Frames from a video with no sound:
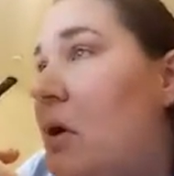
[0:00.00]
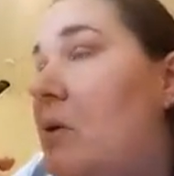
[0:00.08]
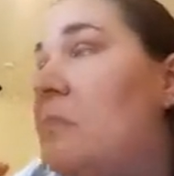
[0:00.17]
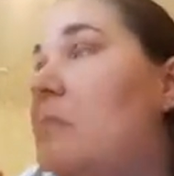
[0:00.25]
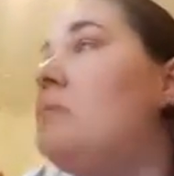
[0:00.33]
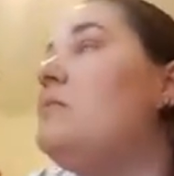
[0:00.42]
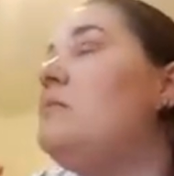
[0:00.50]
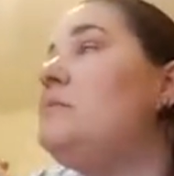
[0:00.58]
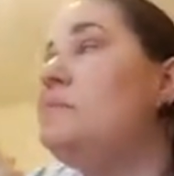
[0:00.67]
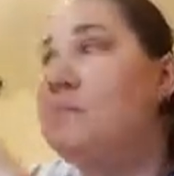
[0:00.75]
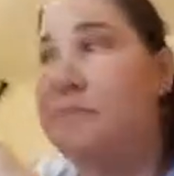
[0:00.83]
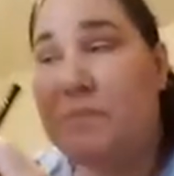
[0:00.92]
you
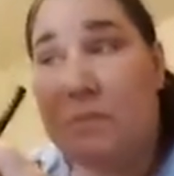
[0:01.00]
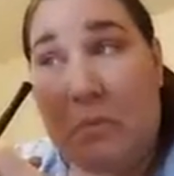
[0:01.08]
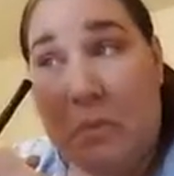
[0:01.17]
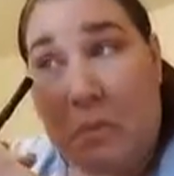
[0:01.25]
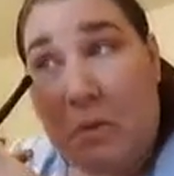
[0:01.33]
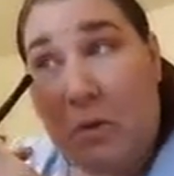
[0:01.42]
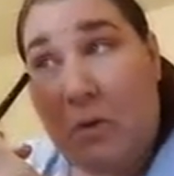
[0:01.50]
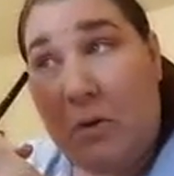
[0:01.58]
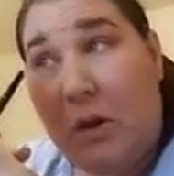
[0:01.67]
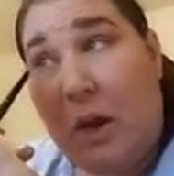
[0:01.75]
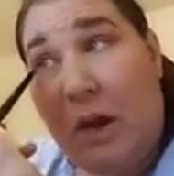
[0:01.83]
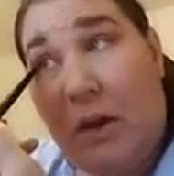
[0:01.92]
can, and it will stay
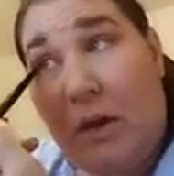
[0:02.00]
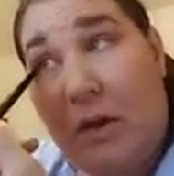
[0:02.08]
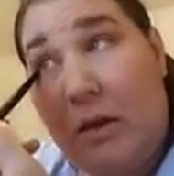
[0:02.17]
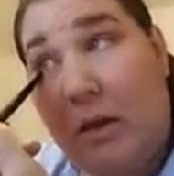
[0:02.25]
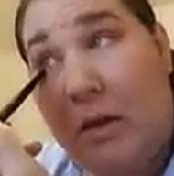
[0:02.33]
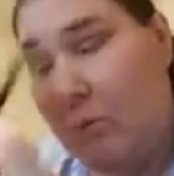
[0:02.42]
all day.